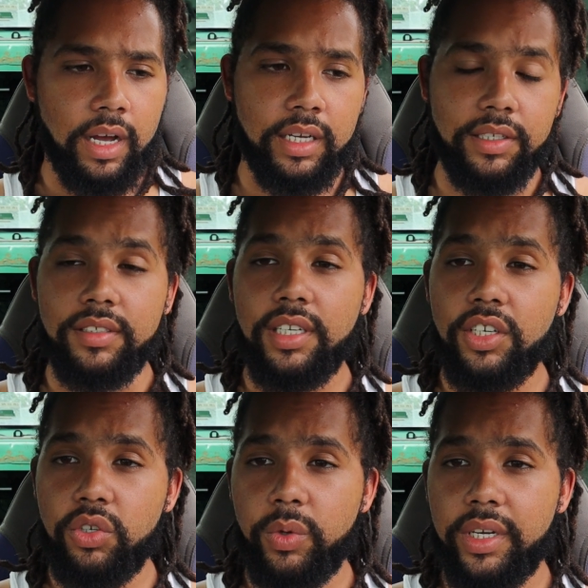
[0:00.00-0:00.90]

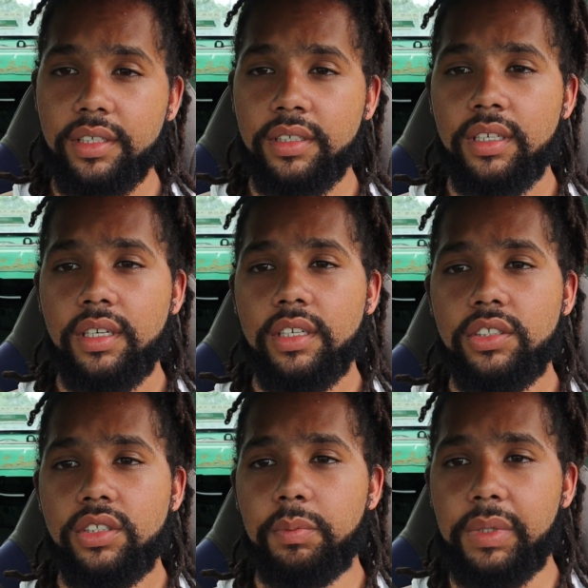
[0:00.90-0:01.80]
continuing
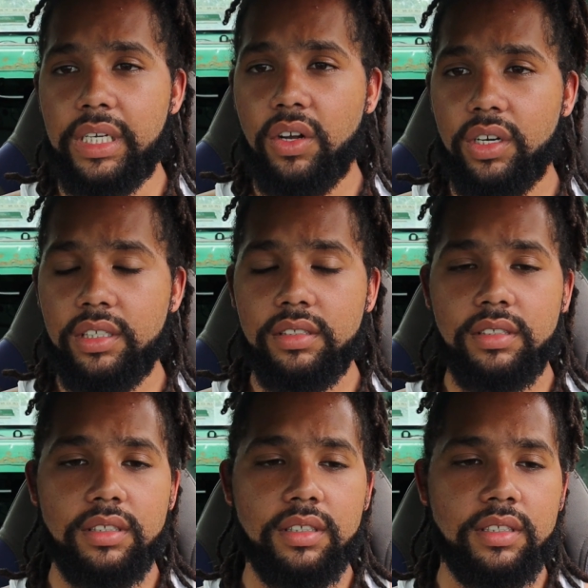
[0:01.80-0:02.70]
to beat on it
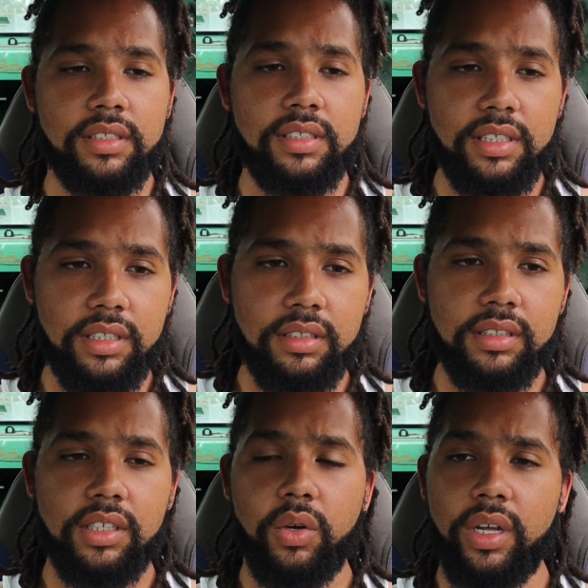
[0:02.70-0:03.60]
to see,
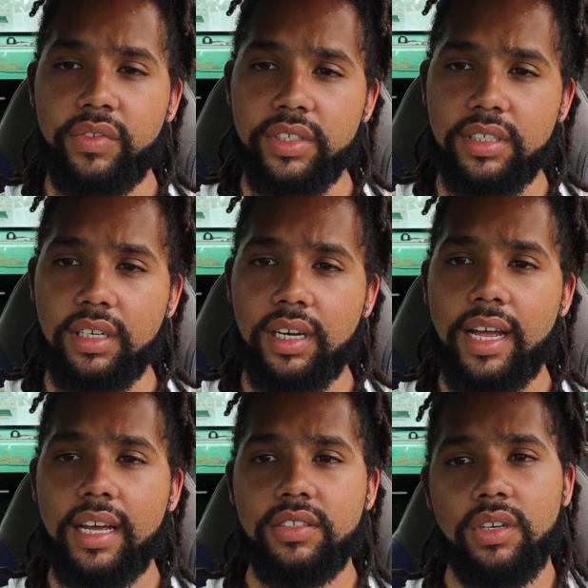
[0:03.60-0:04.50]
you know, if it's gonna
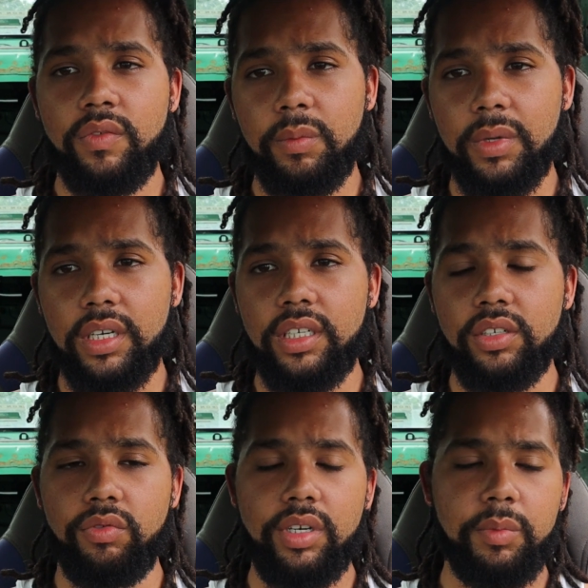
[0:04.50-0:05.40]
last or if I'm gonna need
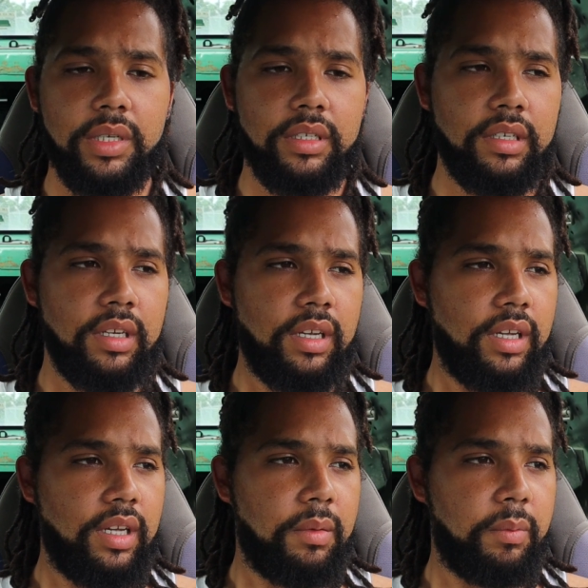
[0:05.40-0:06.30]
to rebuild.
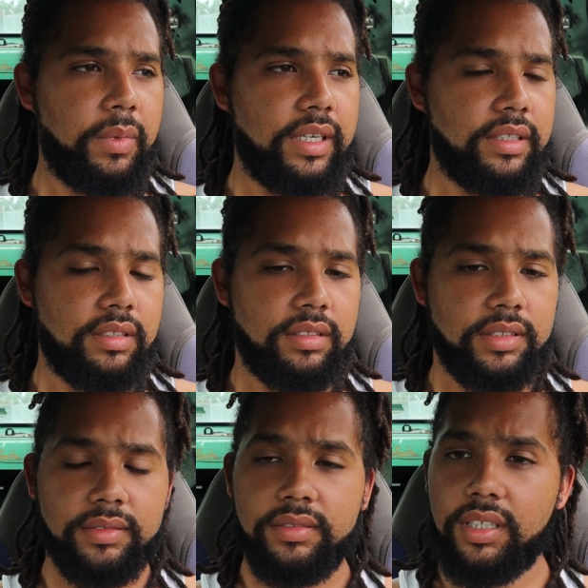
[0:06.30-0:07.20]
But
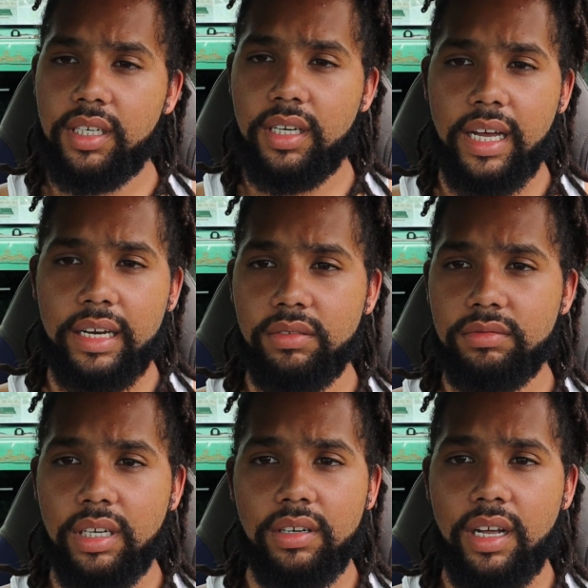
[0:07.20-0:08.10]
yeah, I
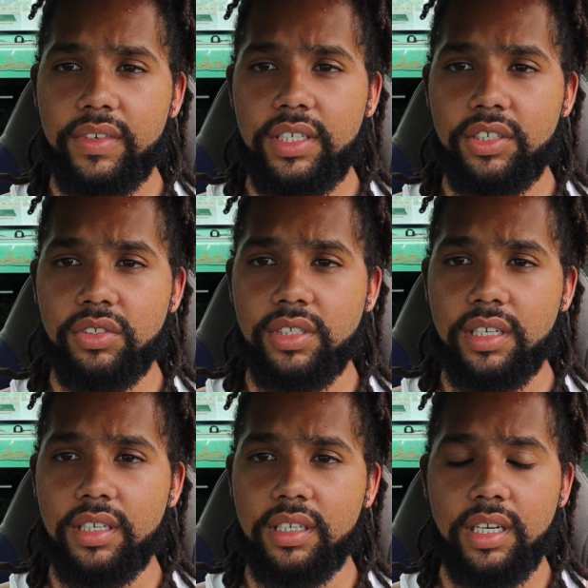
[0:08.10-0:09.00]
don't have any issues
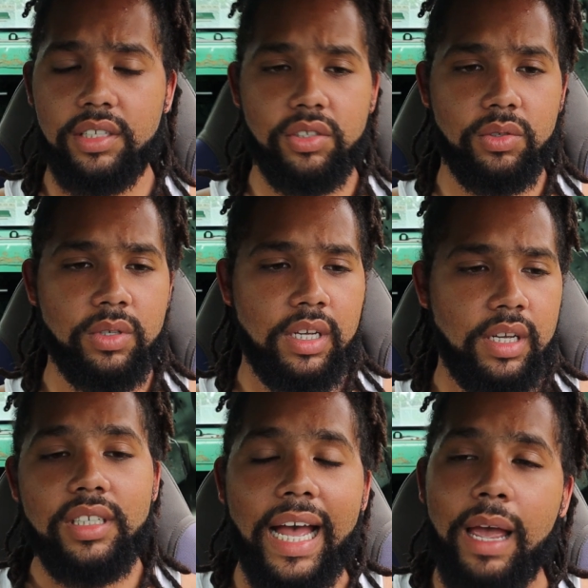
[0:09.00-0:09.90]
other than that. So
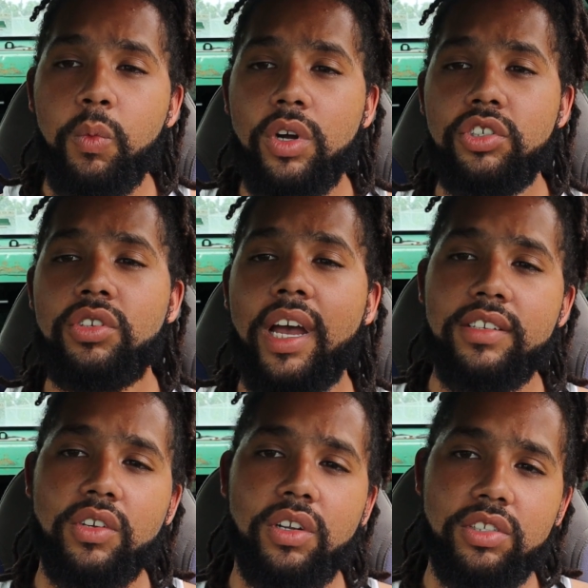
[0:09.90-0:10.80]
I want you
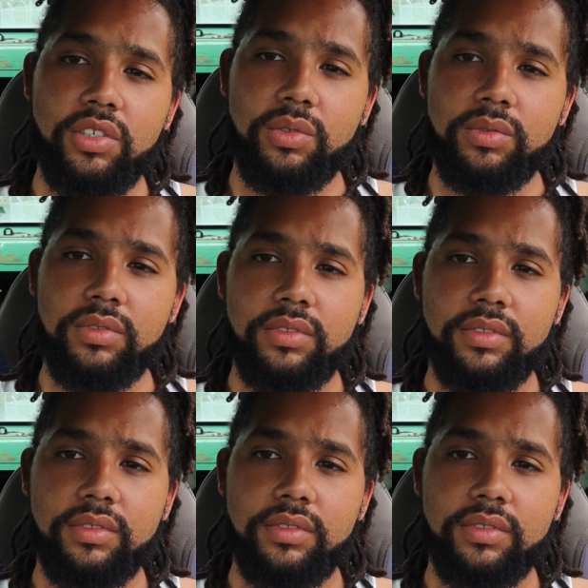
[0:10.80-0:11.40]
guys also